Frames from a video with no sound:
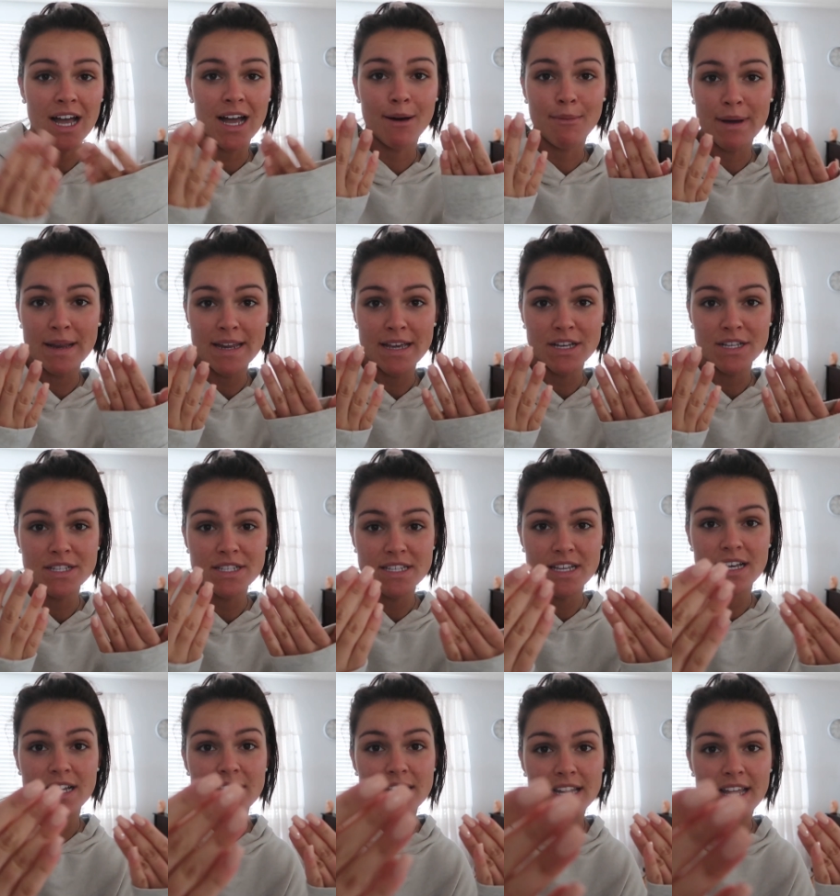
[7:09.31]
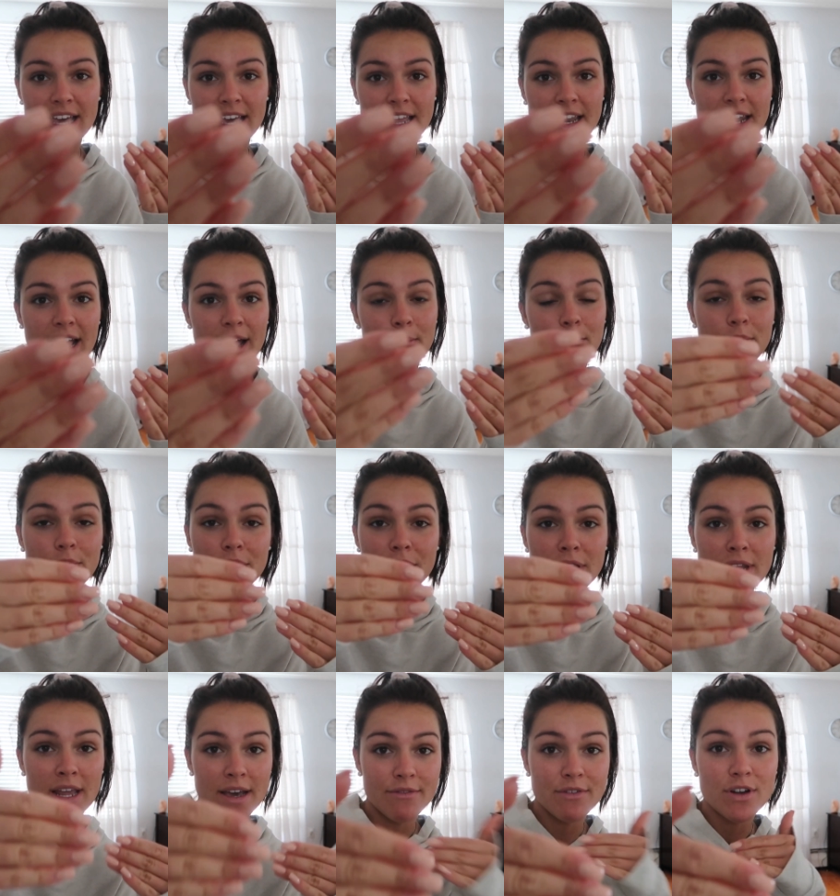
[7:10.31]
I got my nails done and I will
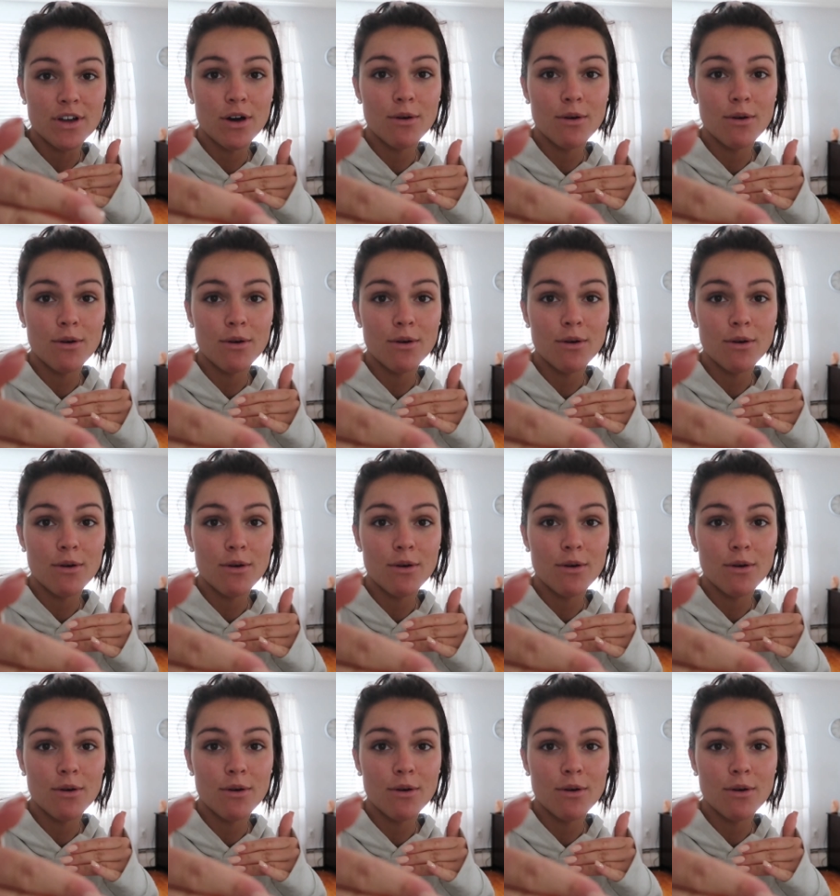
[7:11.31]
never